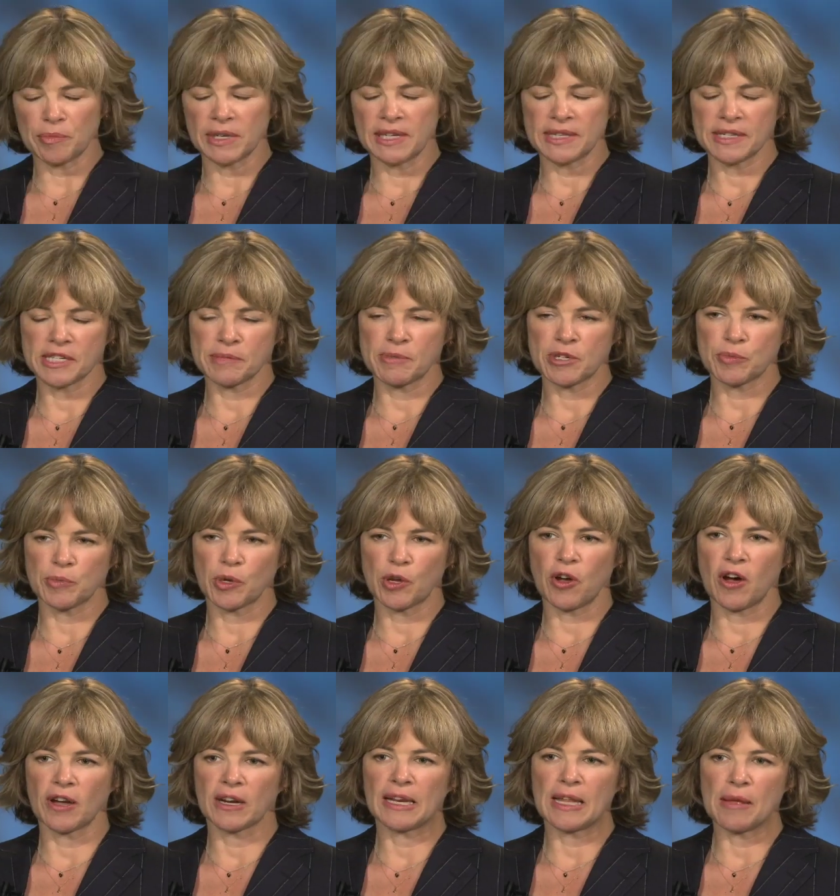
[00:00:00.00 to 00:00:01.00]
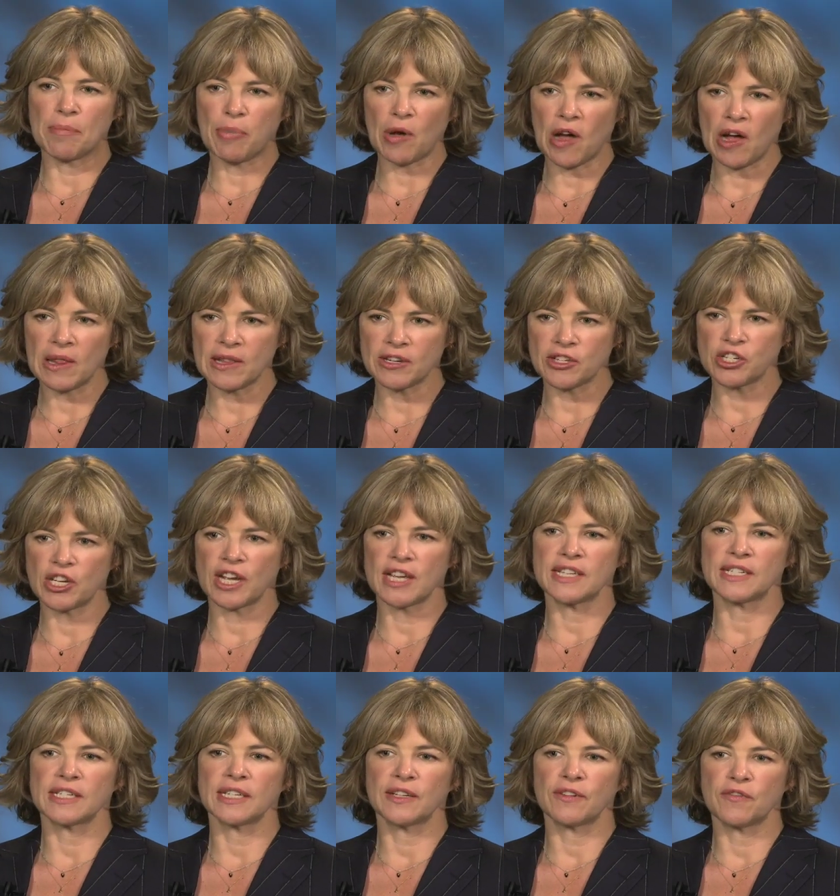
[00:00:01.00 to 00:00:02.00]
to be? This is Mitch McConnell
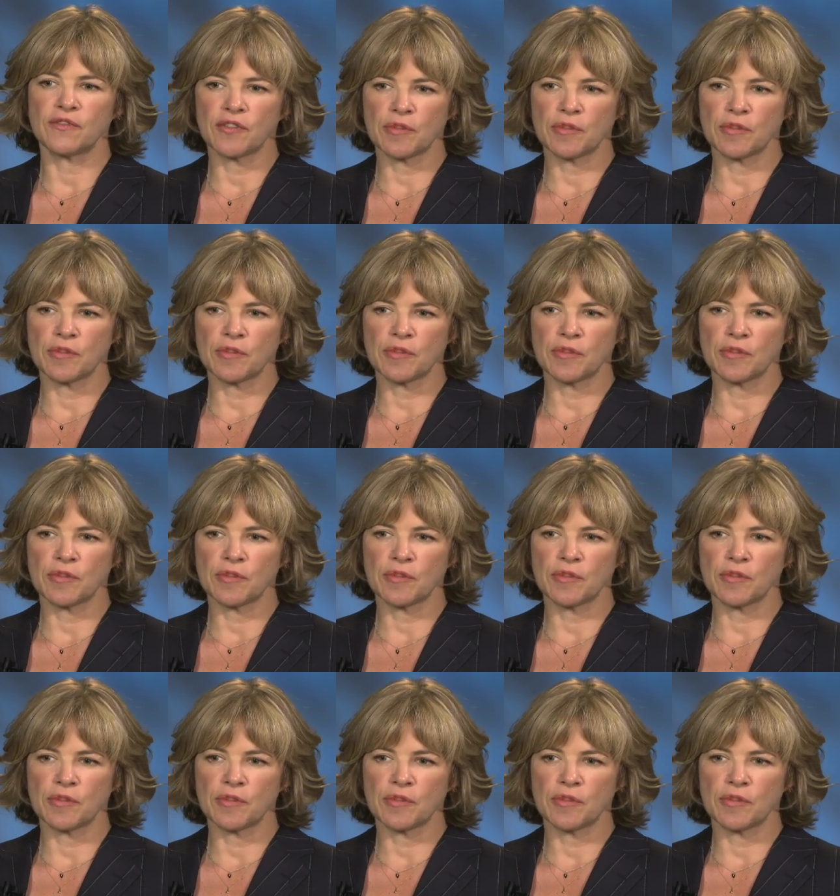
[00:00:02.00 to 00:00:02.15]
apologizing